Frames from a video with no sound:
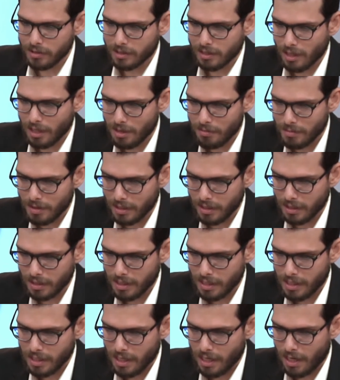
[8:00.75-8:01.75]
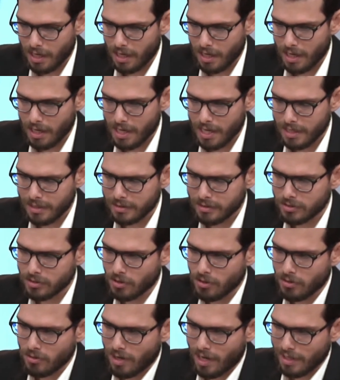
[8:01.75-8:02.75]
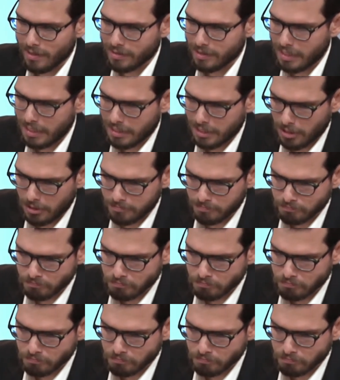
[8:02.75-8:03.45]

coming. And so I think, a